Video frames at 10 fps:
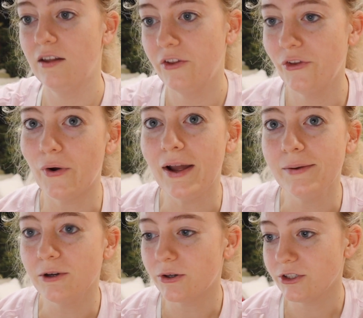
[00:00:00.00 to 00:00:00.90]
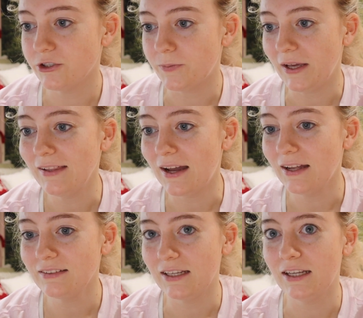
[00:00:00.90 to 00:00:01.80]
So I am going to pay
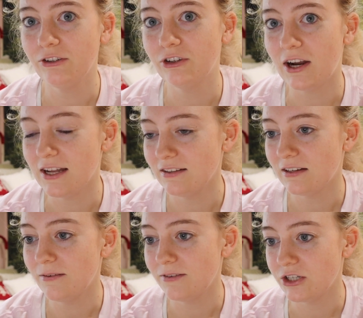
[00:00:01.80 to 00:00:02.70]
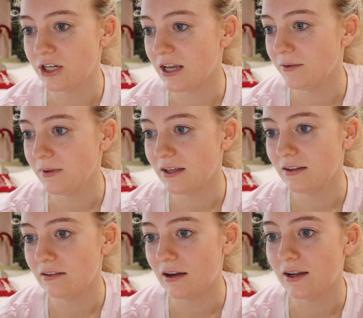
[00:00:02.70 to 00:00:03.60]
that and try and stop fidgeting
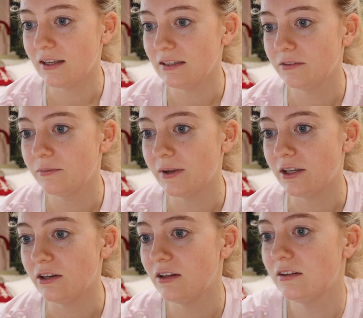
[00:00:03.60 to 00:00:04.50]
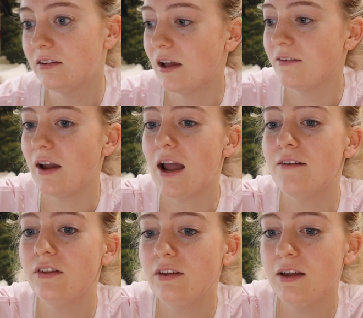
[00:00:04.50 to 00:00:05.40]
because oh my goodness, I
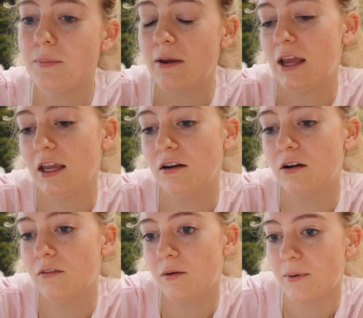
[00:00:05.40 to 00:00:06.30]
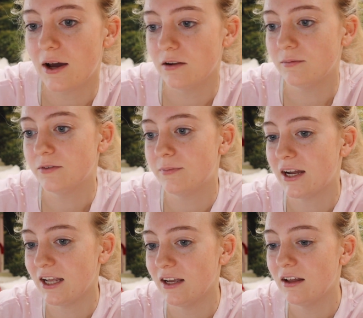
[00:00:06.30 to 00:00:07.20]
have this like pain on the bottom of
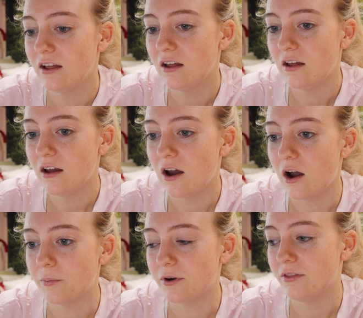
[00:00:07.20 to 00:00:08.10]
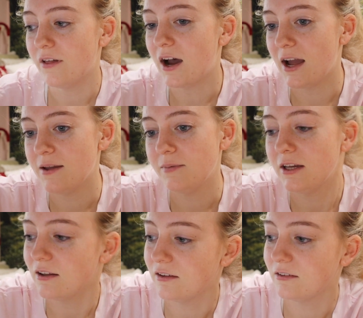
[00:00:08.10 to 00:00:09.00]
my upper thigh
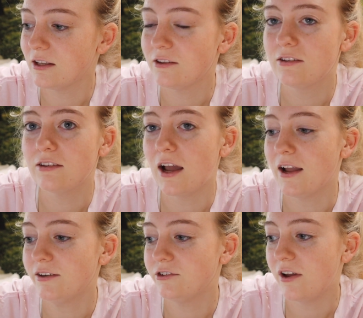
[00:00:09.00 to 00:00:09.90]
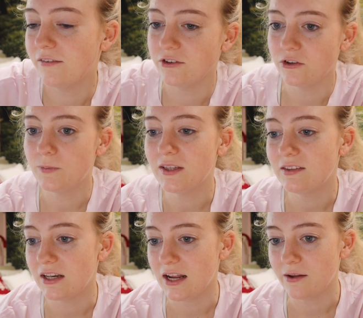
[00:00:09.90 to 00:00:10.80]
because I have just been
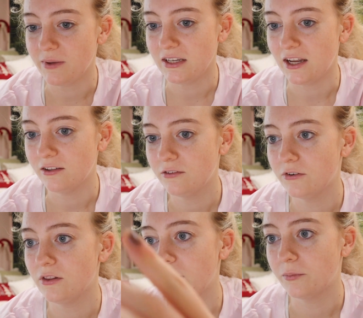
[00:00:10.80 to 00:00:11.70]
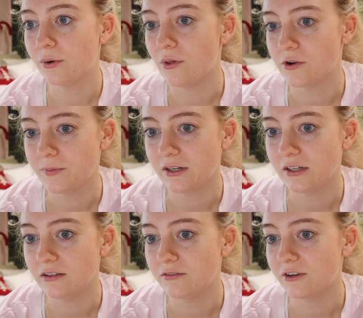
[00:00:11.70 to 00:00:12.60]
sitting at my desk for like prolonged
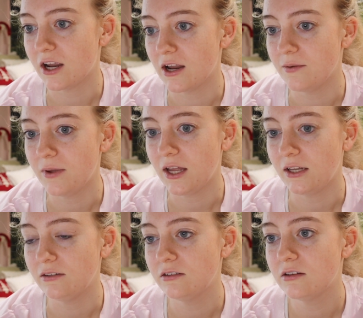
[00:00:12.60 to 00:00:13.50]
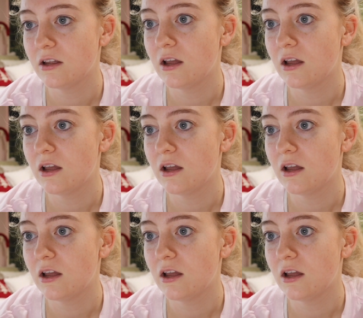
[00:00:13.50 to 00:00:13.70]
periods of time, and